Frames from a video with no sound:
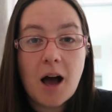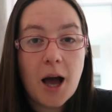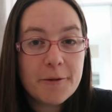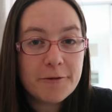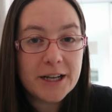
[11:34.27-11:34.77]

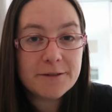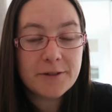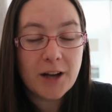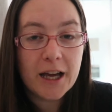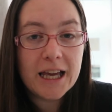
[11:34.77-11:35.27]
I'm afraid of
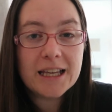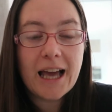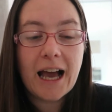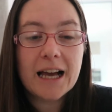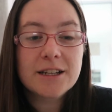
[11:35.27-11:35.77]
flying,
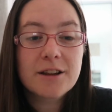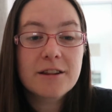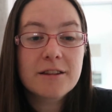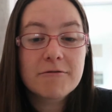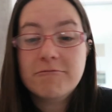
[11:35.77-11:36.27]
and
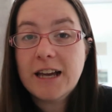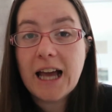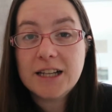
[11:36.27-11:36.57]
three,